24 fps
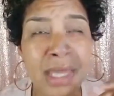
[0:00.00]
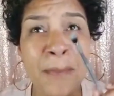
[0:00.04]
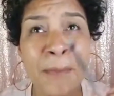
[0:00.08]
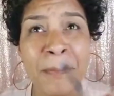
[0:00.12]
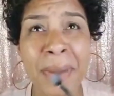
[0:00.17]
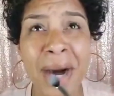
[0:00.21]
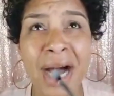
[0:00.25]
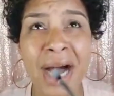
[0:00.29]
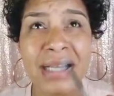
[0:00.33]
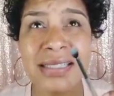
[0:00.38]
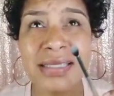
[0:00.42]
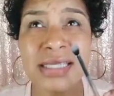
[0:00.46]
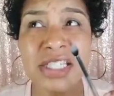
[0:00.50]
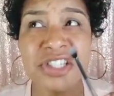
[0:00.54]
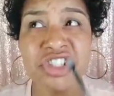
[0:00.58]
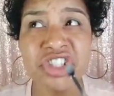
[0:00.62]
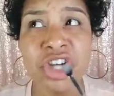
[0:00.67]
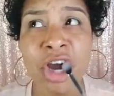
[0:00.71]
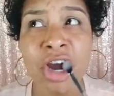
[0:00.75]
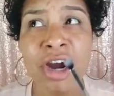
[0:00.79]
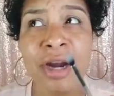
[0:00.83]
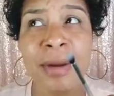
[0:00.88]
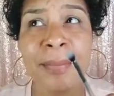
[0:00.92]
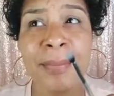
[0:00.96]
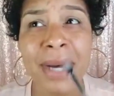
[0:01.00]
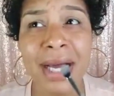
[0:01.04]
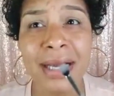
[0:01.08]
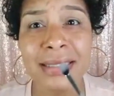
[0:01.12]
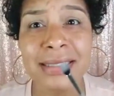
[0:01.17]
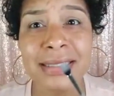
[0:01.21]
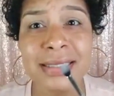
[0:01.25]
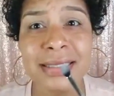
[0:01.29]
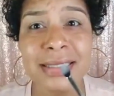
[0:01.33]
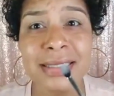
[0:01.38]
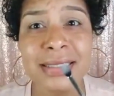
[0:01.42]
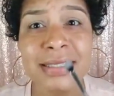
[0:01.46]
BoxyCharm
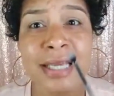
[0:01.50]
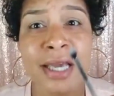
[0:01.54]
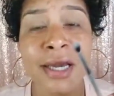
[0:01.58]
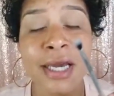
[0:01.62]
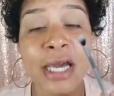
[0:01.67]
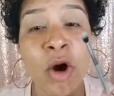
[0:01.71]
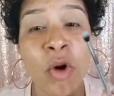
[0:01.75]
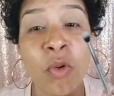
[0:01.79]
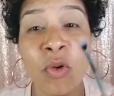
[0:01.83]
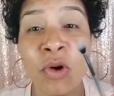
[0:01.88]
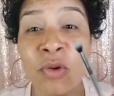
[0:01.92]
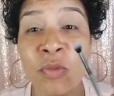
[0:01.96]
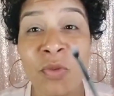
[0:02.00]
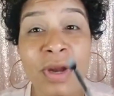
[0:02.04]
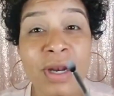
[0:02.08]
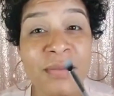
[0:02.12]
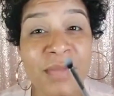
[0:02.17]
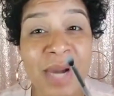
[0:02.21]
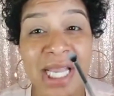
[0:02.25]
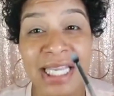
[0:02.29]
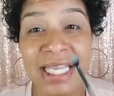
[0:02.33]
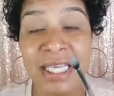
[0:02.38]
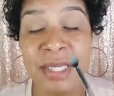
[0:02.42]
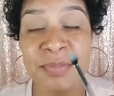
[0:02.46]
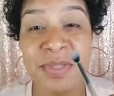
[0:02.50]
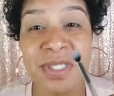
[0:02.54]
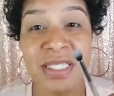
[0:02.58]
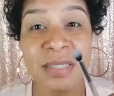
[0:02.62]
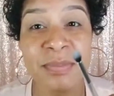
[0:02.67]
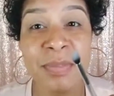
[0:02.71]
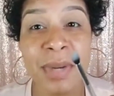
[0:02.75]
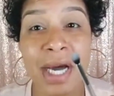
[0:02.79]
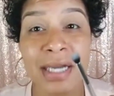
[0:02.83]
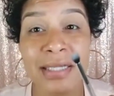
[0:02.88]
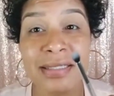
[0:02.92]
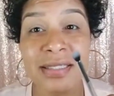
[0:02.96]
boxes or one of my Ipsy
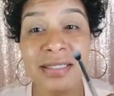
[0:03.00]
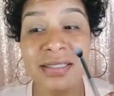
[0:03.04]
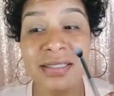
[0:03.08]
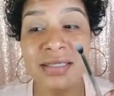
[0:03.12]
boxes.